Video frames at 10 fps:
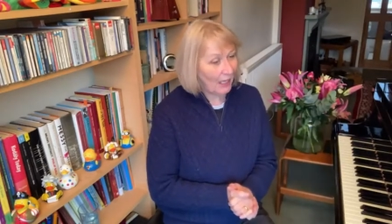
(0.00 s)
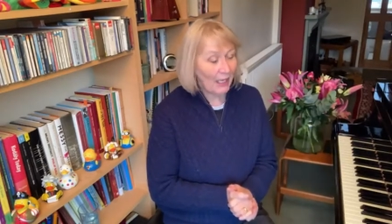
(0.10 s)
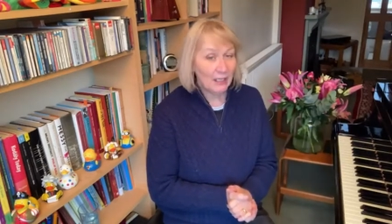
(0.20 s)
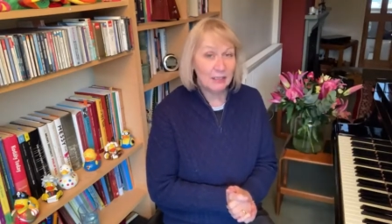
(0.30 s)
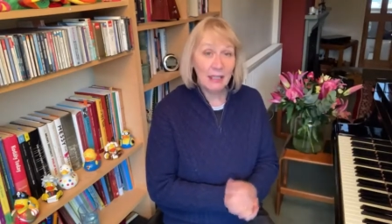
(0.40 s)

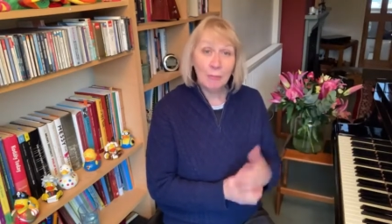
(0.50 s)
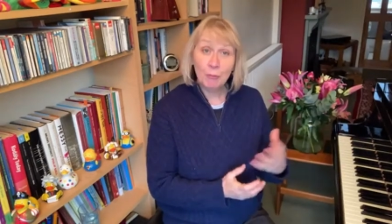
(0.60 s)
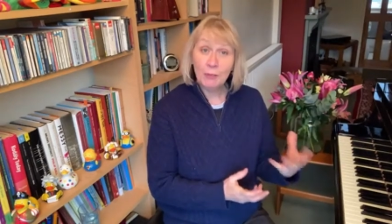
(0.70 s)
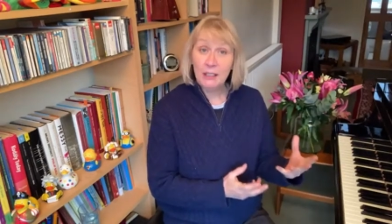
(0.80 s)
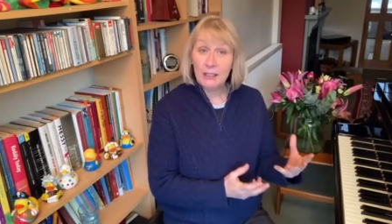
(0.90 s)
And
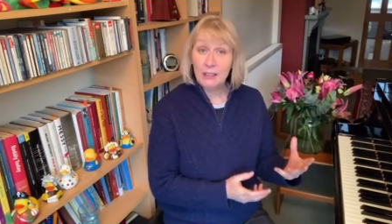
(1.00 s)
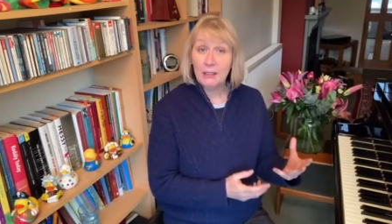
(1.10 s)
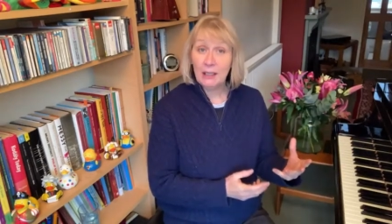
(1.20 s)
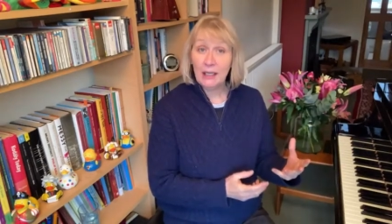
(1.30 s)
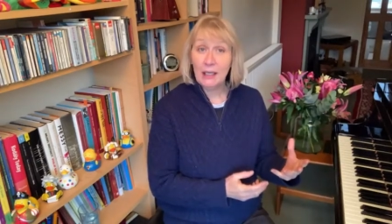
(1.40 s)

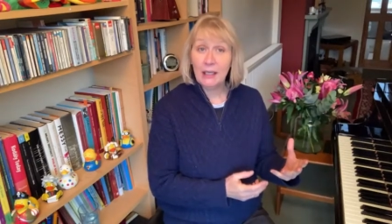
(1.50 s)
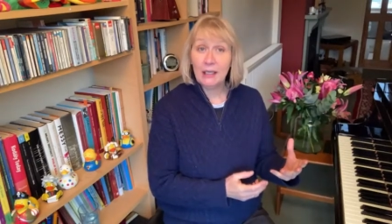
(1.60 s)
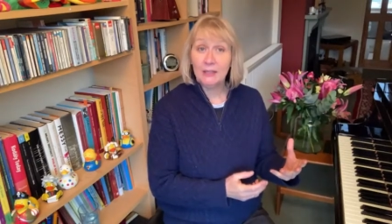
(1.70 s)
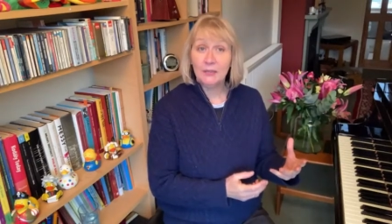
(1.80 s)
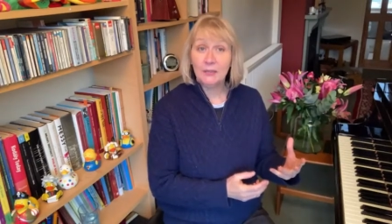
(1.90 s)
Gambarini
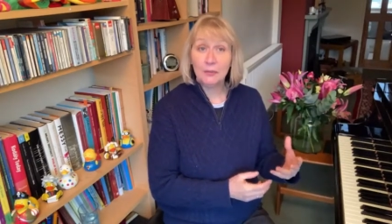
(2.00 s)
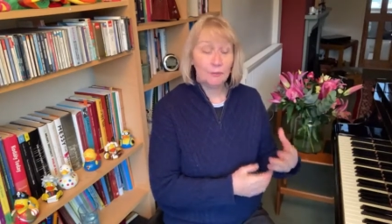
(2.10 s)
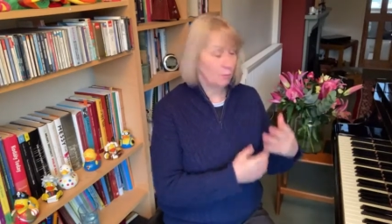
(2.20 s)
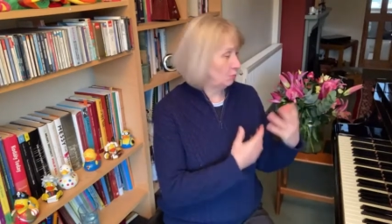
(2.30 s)
has,